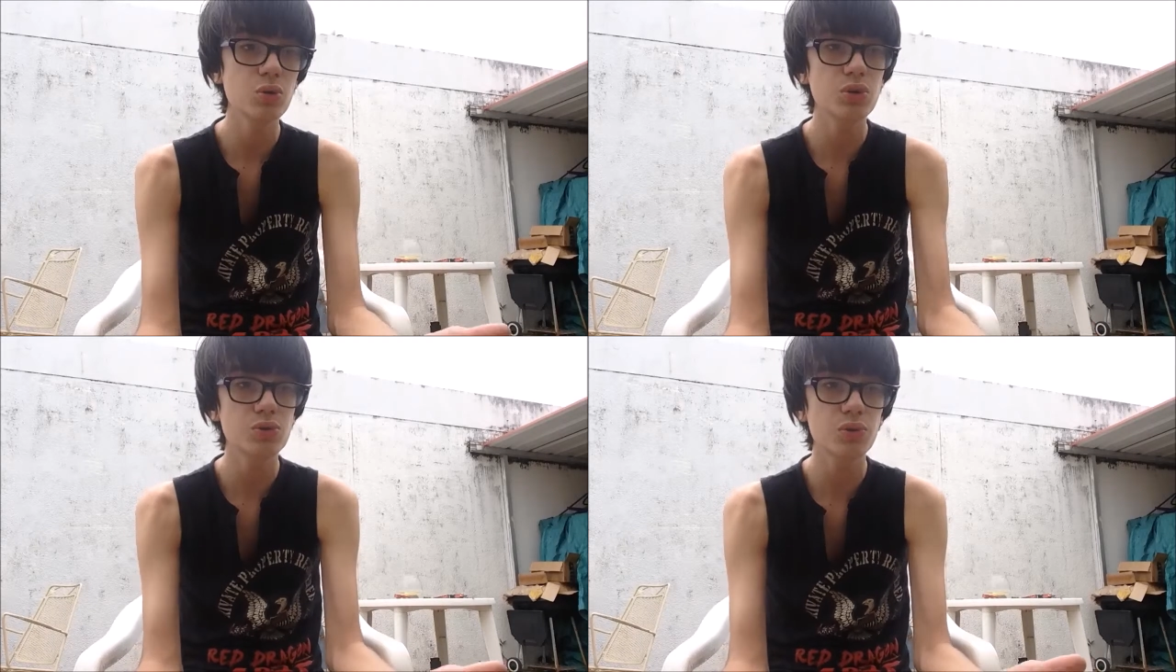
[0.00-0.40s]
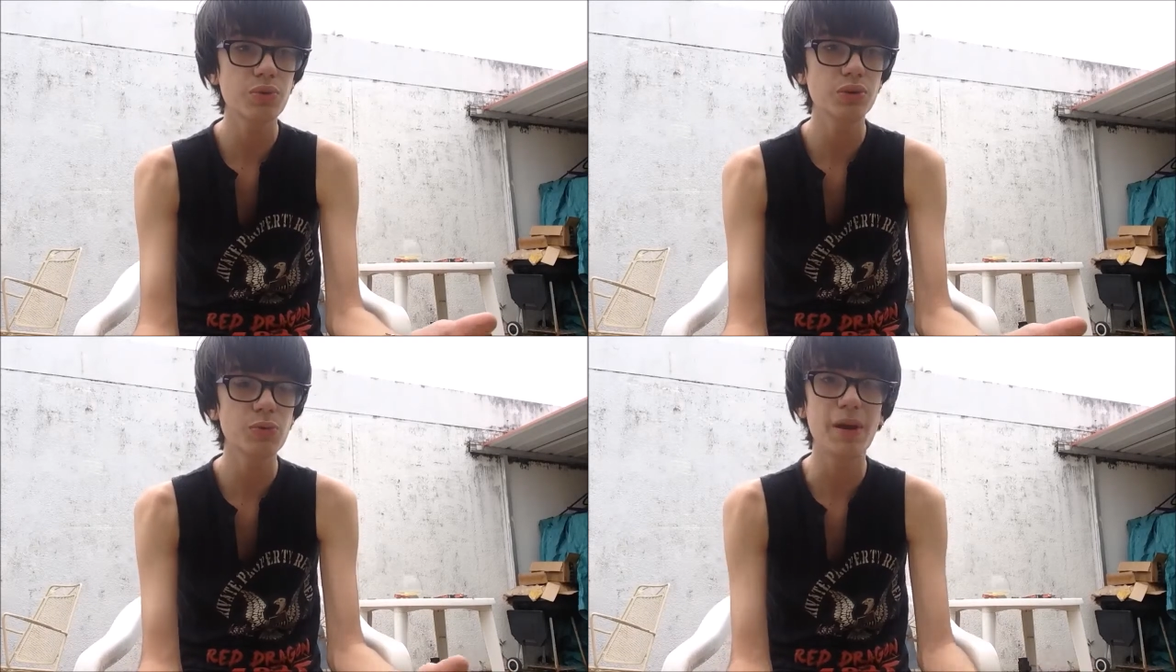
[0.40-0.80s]
who was the
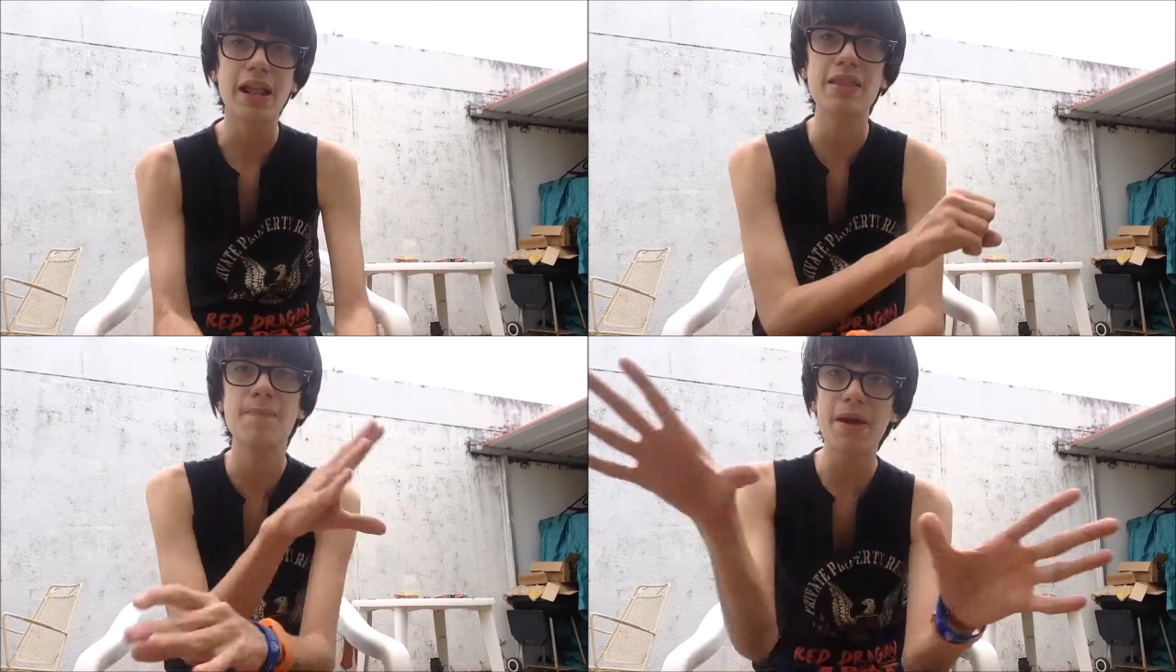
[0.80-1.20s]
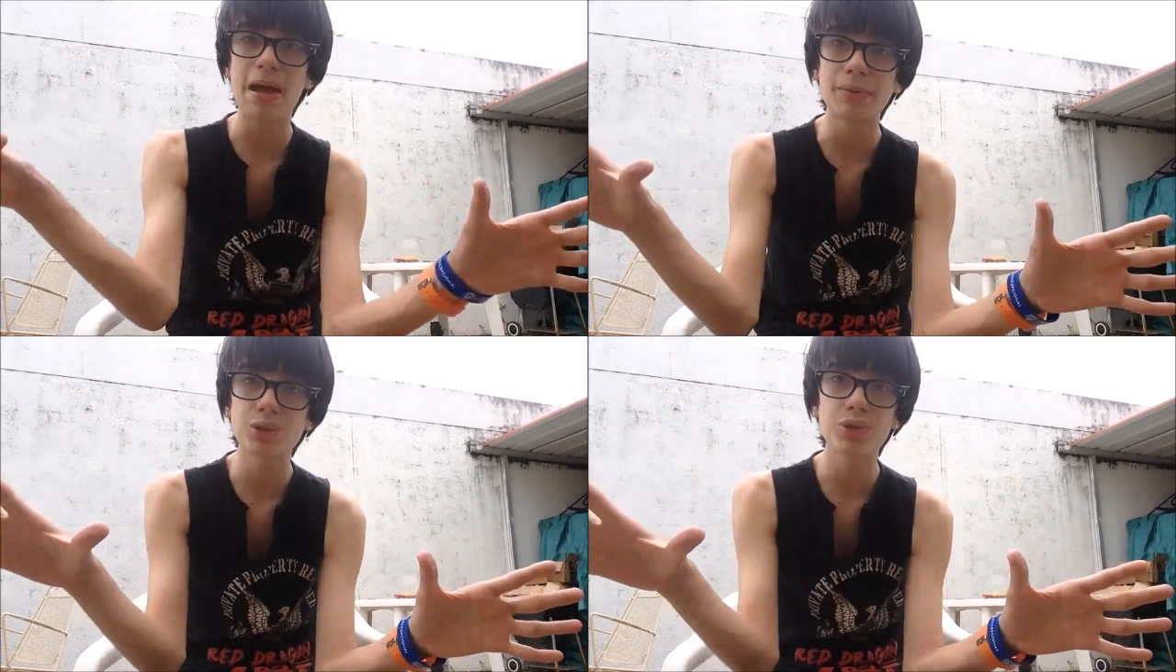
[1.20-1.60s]
real Lupin, and then
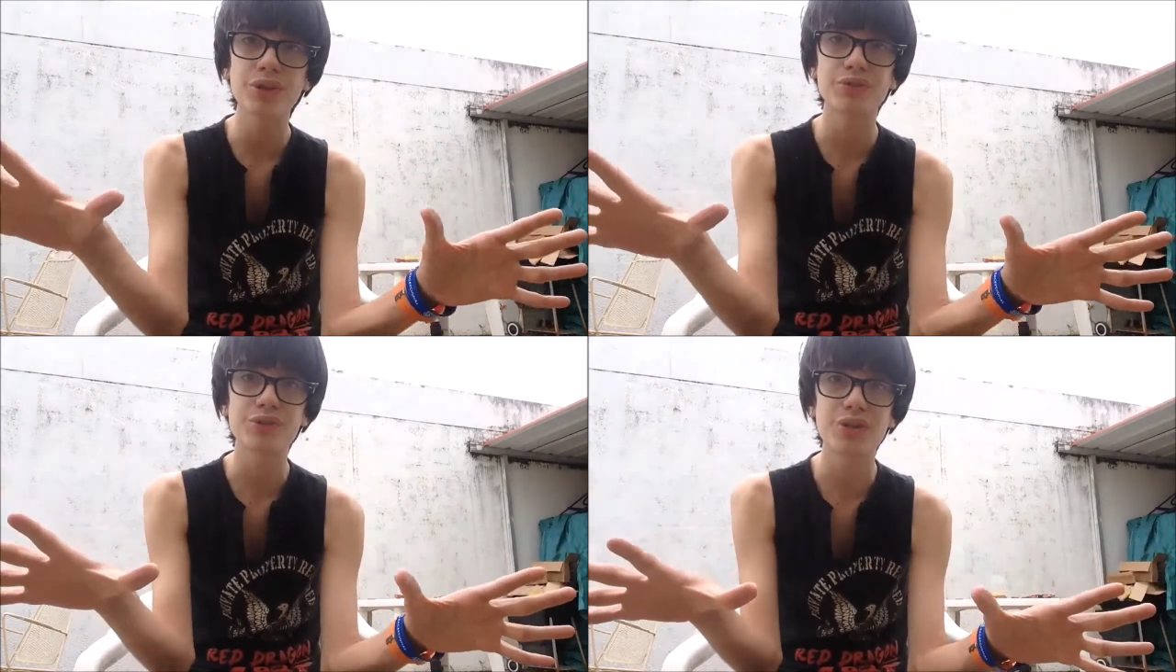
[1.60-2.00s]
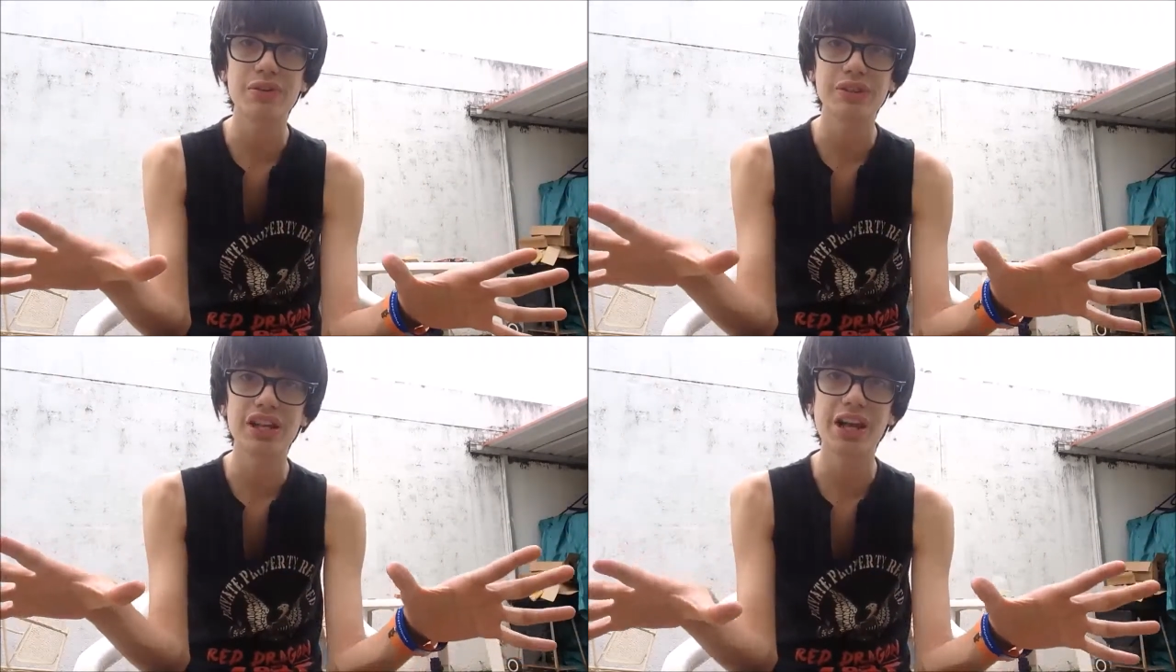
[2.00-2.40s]
bam, a trailer for
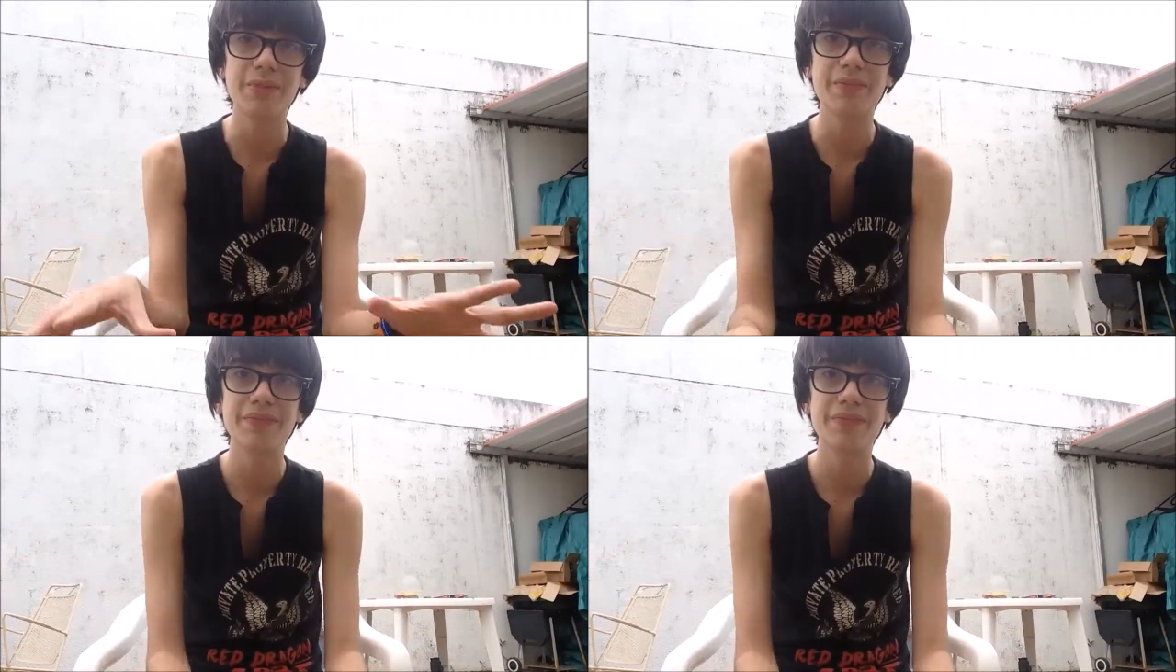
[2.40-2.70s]
Drive and Gaim.